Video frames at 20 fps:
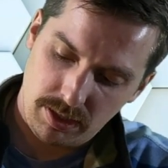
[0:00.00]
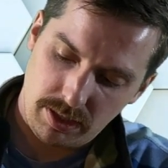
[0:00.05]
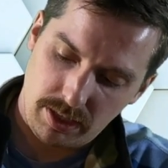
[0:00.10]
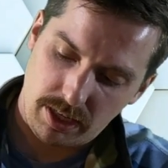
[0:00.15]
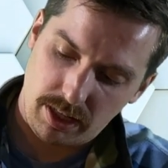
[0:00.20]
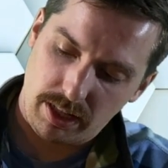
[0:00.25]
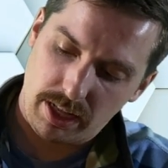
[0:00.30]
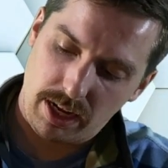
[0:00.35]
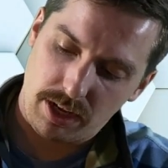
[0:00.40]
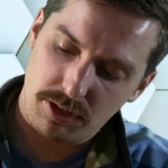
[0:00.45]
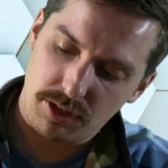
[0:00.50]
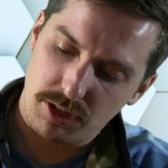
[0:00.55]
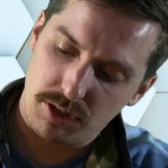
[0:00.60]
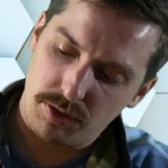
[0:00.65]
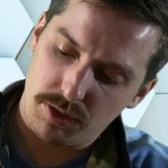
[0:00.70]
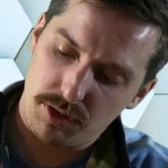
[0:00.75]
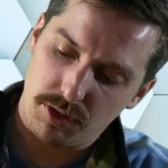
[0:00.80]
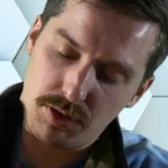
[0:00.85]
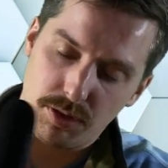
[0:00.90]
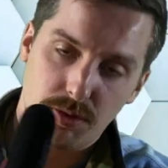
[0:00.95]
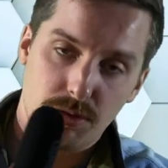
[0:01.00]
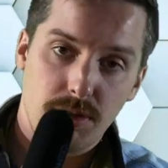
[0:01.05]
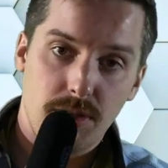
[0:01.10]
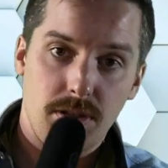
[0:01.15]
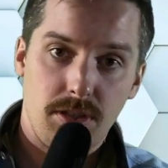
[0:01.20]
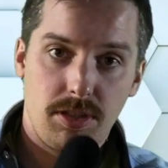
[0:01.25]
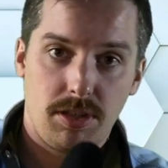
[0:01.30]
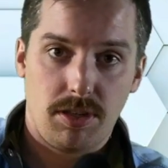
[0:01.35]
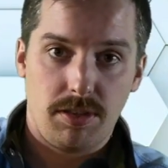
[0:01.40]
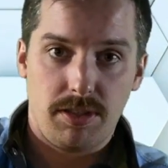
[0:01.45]
that allows you to
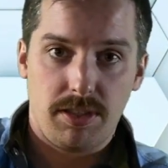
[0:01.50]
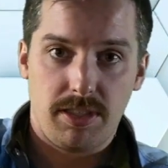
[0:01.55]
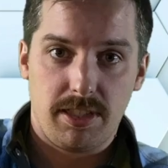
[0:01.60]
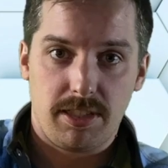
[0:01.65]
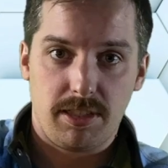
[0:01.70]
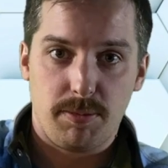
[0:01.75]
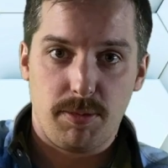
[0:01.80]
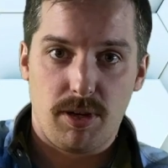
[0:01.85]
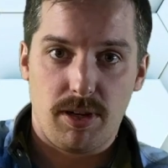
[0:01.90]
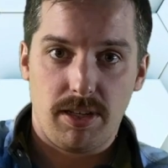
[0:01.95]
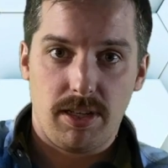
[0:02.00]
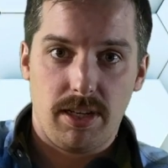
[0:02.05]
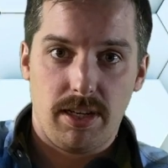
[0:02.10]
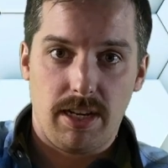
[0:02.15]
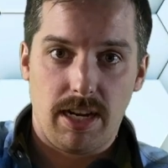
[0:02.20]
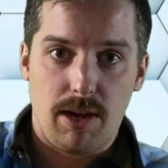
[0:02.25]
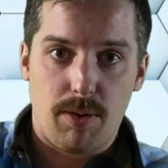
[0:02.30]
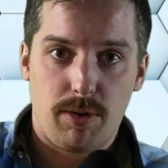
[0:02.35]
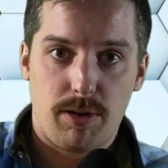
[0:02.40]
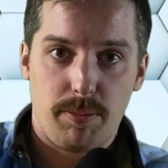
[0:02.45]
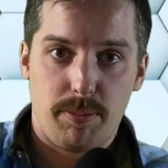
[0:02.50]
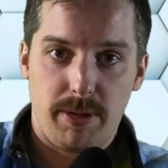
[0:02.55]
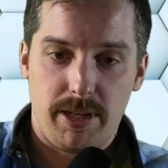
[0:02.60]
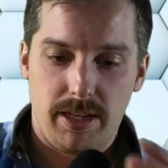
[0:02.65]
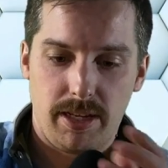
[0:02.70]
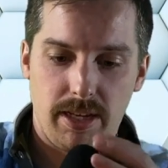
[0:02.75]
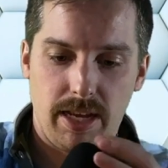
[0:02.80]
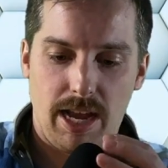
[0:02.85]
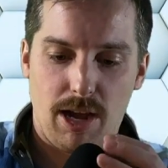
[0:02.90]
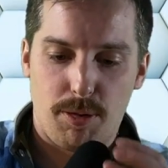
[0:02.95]
turn the system on, and now we'll
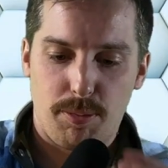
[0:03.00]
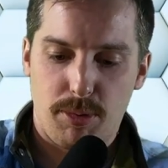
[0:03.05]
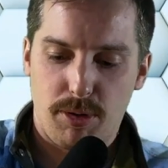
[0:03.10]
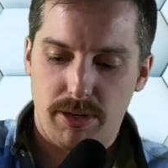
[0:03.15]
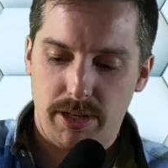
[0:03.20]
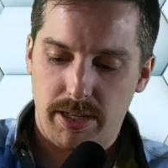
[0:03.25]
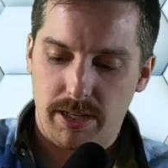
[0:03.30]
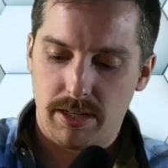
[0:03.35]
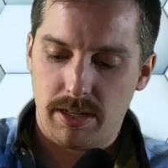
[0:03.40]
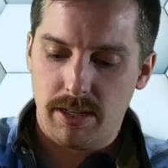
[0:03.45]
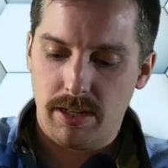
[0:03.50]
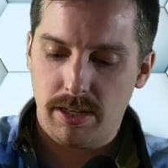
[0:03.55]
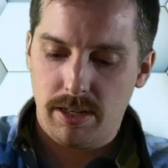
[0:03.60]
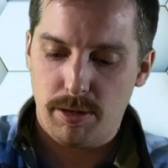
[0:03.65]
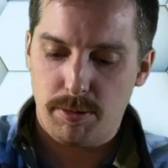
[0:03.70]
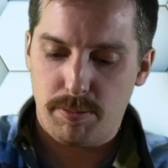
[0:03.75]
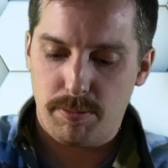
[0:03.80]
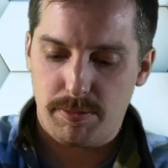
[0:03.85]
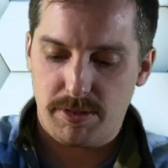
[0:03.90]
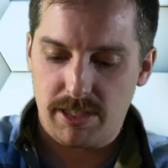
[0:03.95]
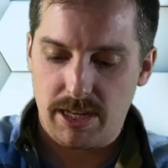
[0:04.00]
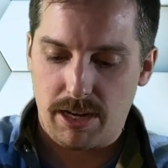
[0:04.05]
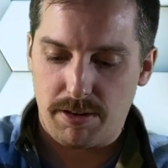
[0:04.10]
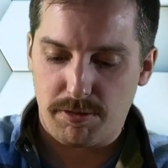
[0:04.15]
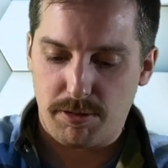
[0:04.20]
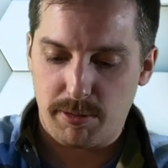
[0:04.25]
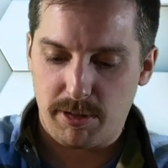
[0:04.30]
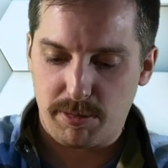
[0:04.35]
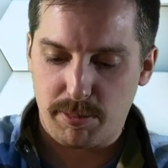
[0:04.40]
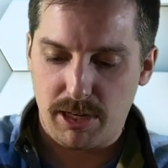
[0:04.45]
be outputting
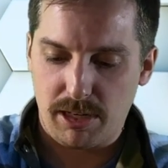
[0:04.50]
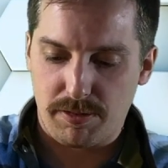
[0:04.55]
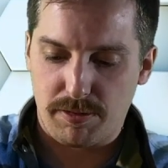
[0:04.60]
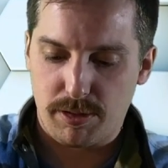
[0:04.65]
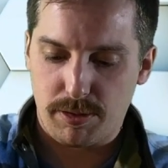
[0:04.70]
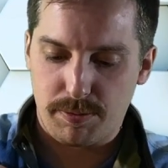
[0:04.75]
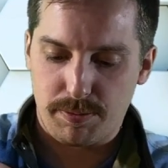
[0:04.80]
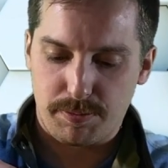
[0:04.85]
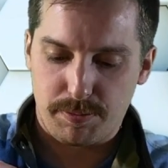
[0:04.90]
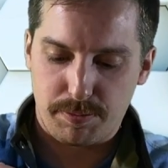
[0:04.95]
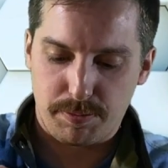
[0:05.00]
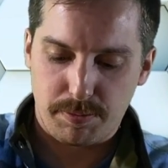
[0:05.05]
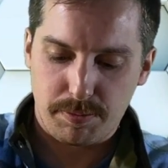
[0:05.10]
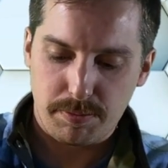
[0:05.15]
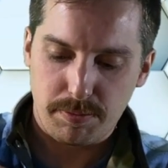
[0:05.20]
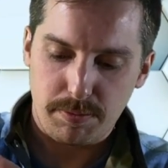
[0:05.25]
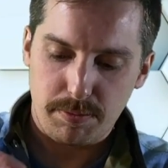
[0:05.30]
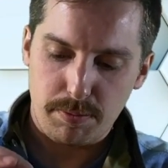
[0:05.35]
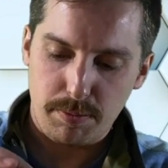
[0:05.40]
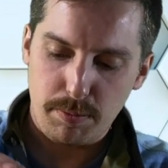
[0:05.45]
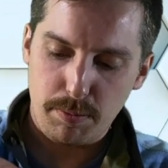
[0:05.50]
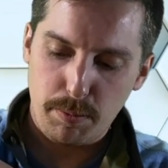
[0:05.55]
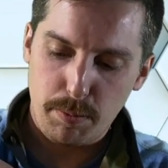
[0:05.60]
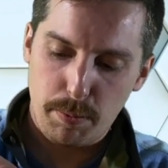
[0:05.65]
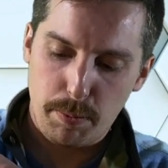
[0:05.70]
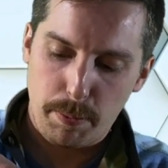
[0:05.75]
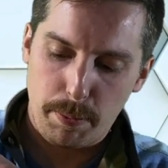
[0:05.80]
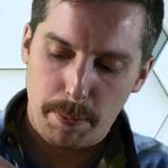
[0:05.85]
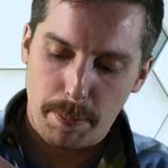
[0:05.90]
sound from this microphone. The